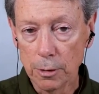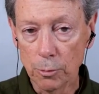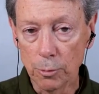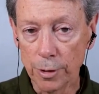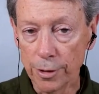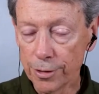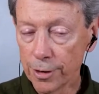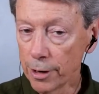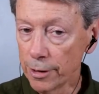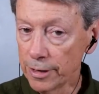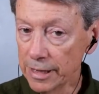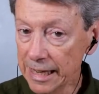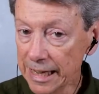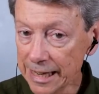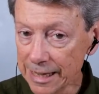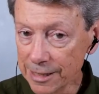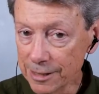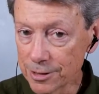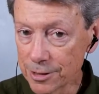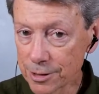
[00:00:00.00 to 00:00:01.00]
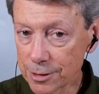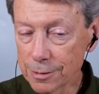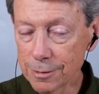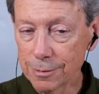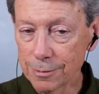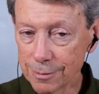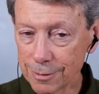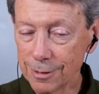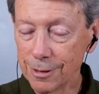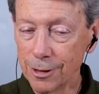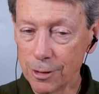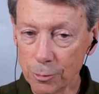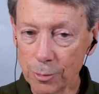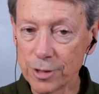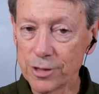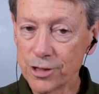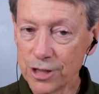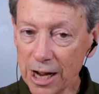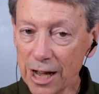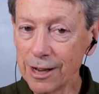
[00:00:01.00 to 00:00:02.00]
with our needs, you know,
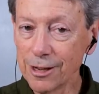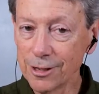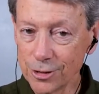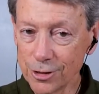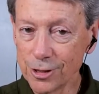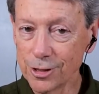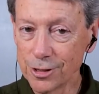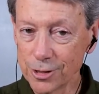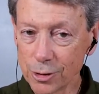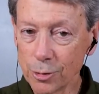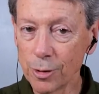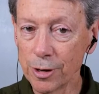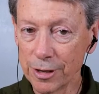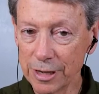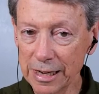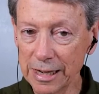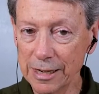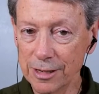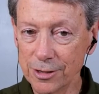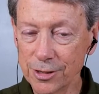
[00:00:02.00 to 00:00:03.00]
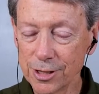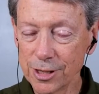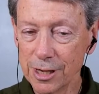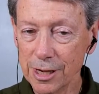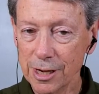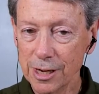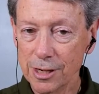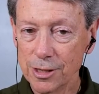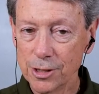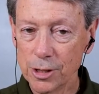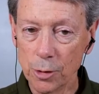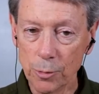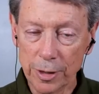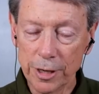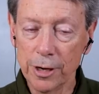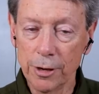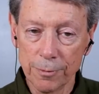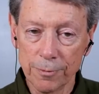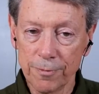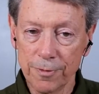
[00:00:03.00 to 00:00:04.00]
with challenges to our needs, so we
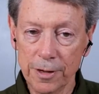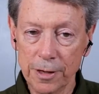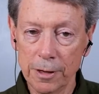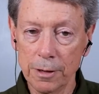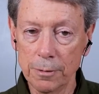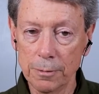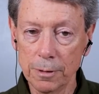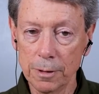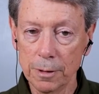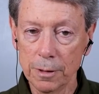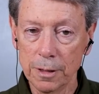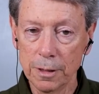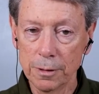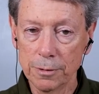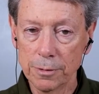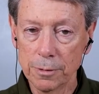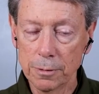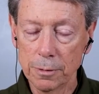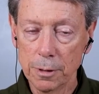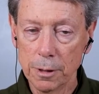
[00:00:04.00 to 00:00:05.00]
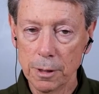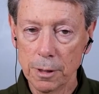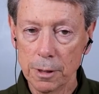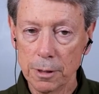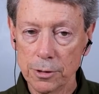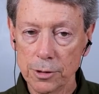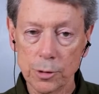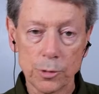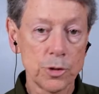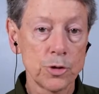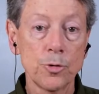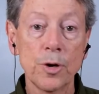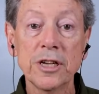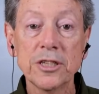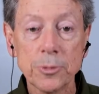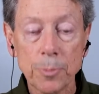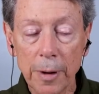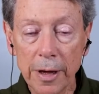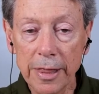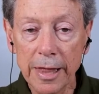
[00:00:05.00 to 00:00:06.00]
don't feel so
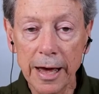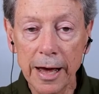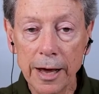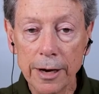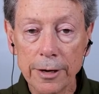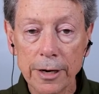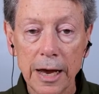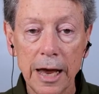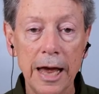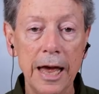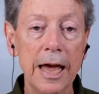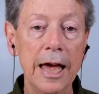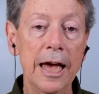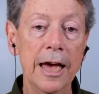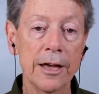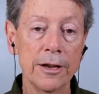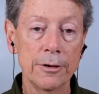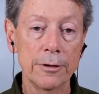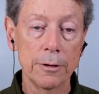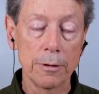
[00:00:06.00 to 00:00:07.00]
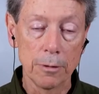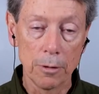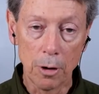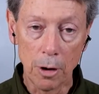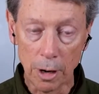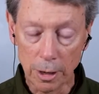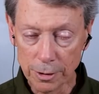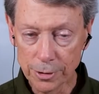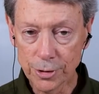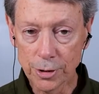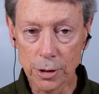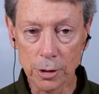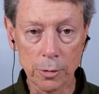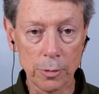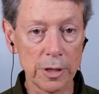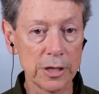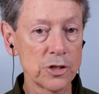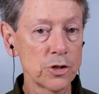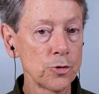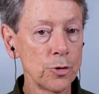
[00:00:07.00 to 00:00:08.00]
stressed by that. And also,
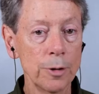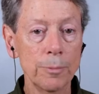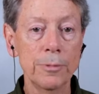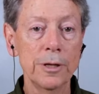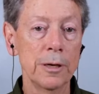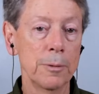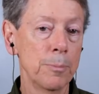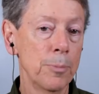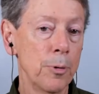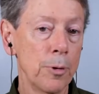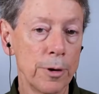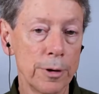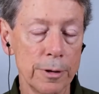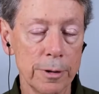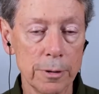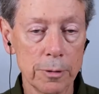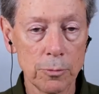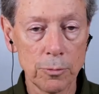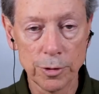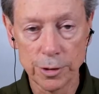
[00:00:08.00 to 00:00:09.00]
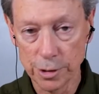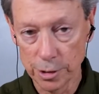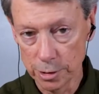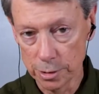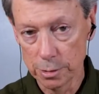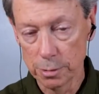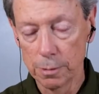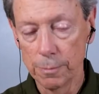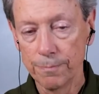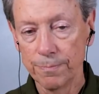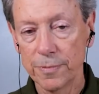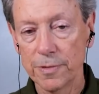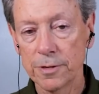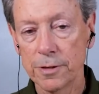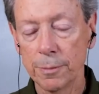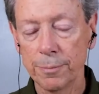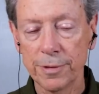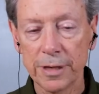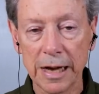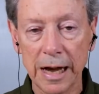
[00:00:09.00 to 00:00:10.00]
extremely important, which is
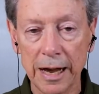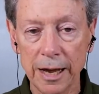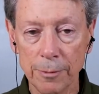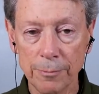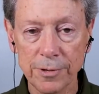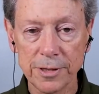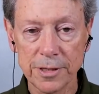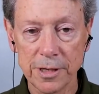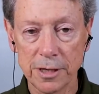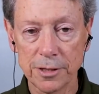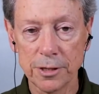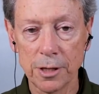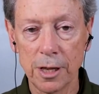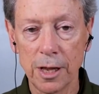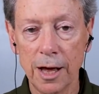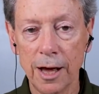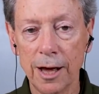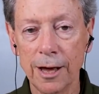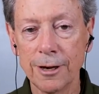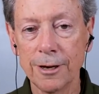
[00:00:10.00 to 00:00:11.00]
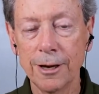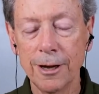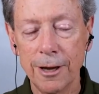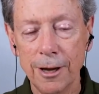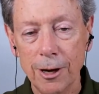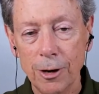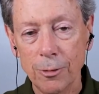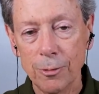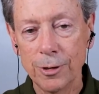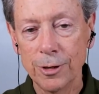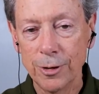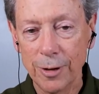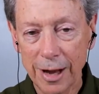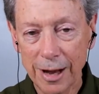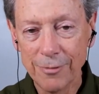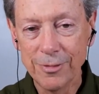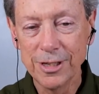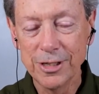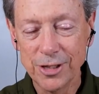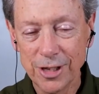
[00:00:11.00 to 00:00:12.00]
something I emphasize a lot, when you
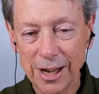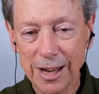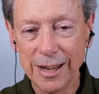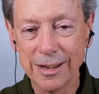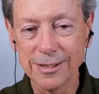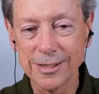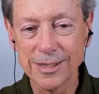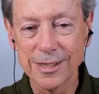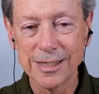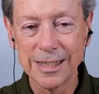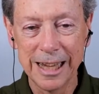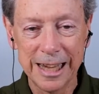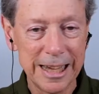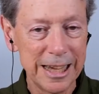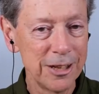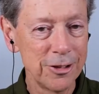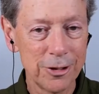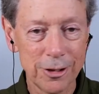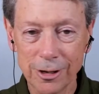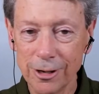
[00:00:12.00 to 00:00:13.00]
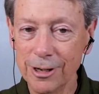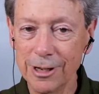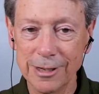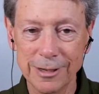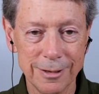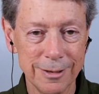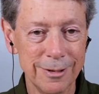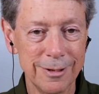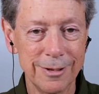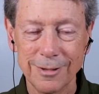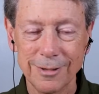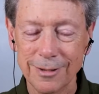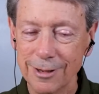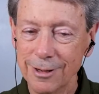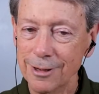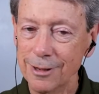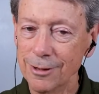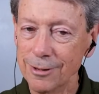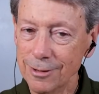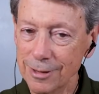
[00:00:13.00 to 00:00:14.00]
have the chance, take in the good.
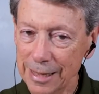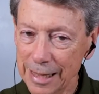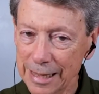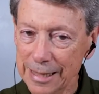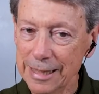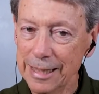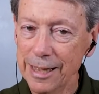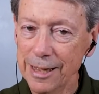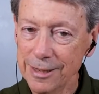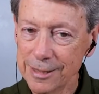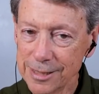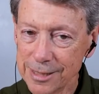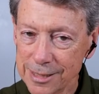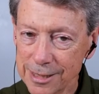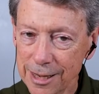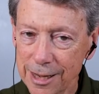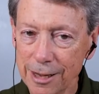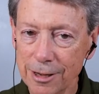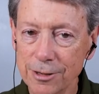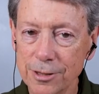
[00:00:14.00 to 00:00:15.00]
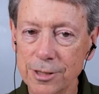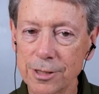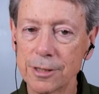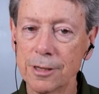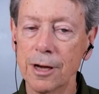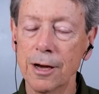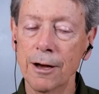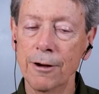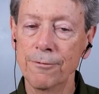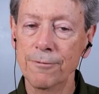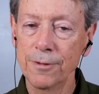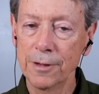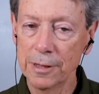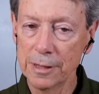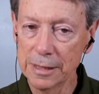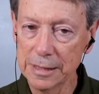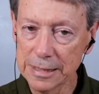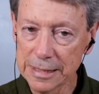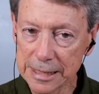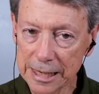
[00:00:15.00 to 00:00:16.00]
You know, let that sense of
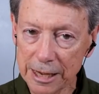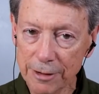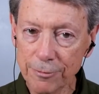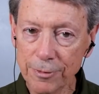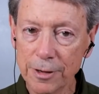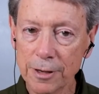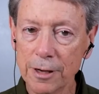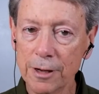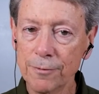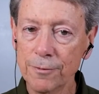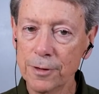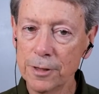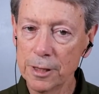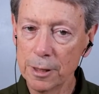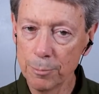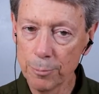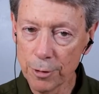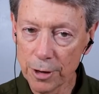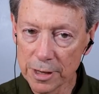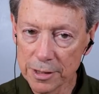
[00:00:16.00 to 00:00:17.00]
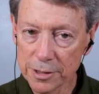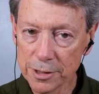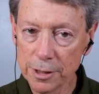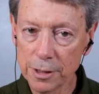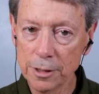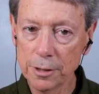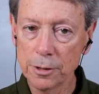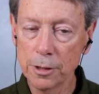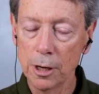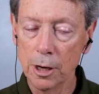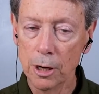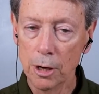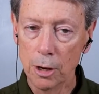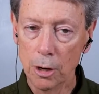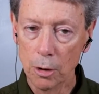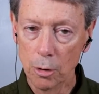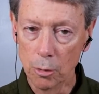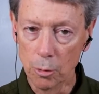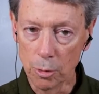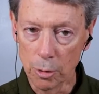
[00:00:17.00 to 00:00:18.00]
feeling safe enough in the present
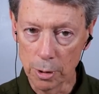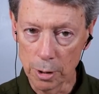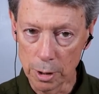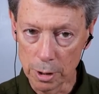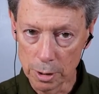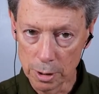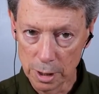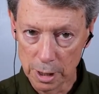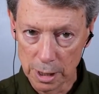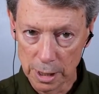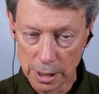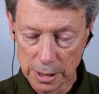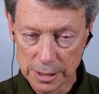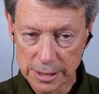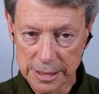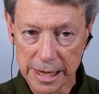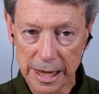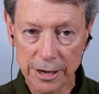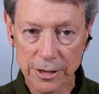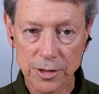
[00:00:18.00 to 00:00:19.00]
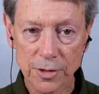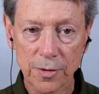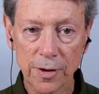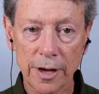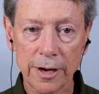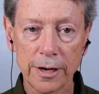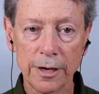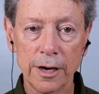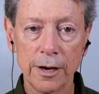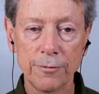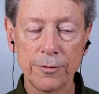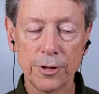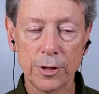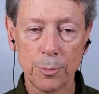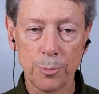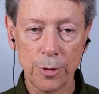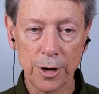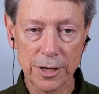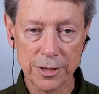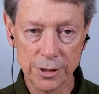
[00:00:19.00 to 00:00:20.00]
or satisfied enough in the
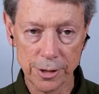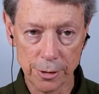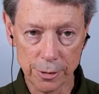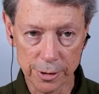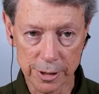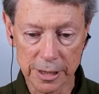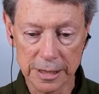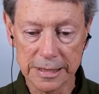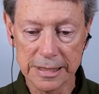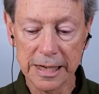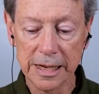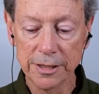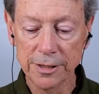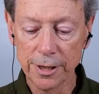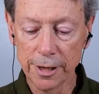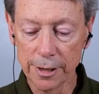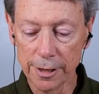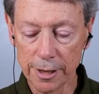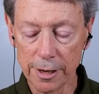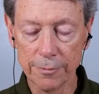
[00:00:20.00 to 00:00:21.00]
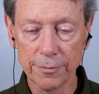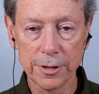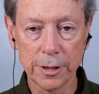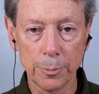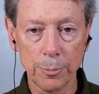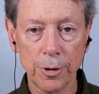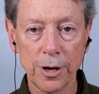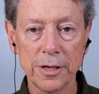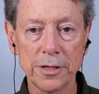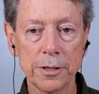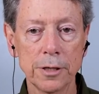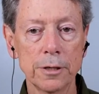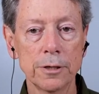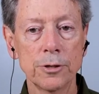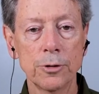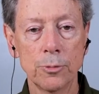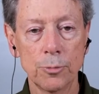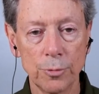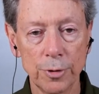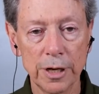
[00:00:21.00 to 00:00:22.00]
present or contented enough in the present
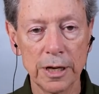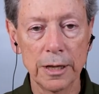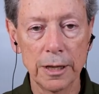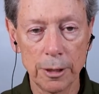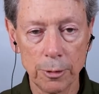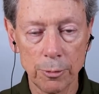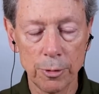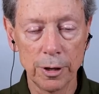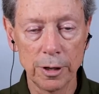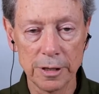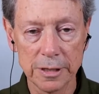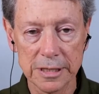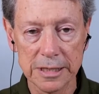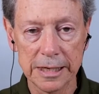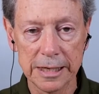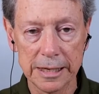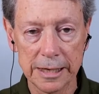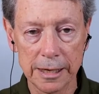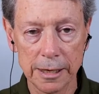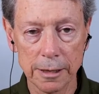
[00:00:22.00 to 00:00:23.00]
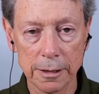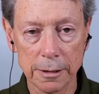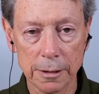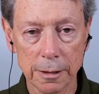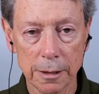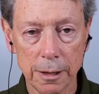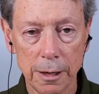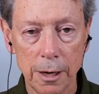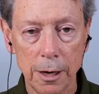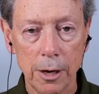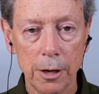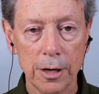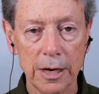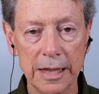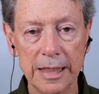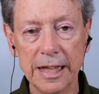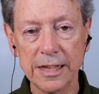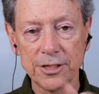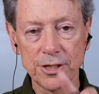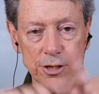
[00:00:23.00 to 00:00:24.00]
to really, really sink in. Okay,
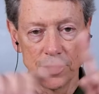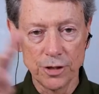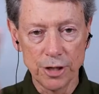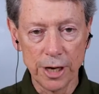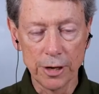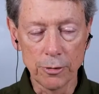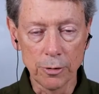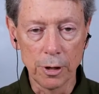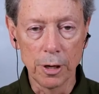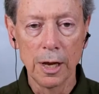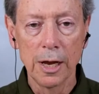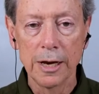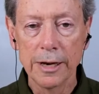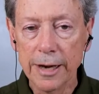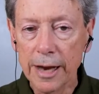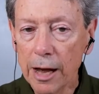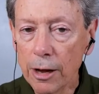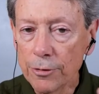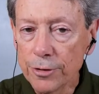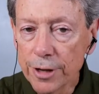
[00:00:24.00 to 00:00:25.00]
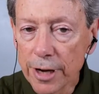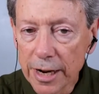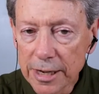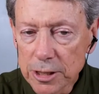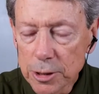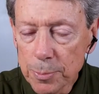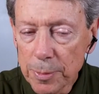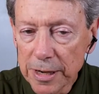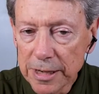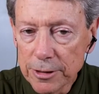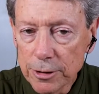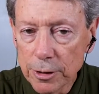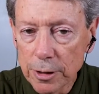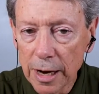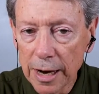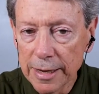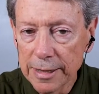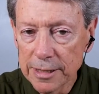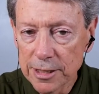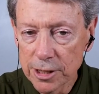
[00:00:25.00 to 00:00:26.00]
that's a general. Now, did I speak to?
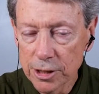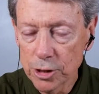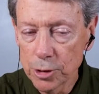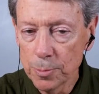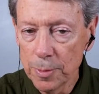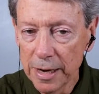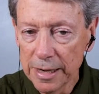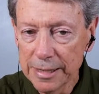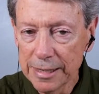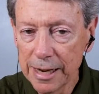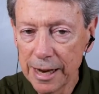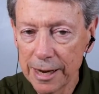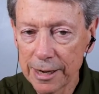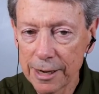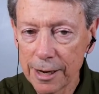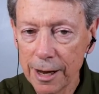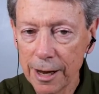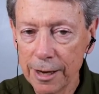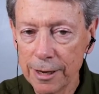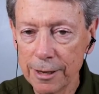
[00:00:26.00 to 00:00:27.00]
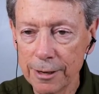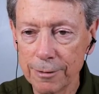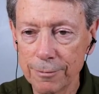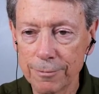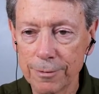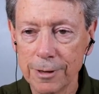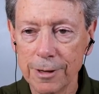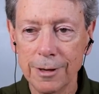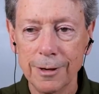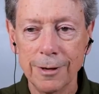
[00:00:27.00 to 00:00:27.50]
I suspect I kind of.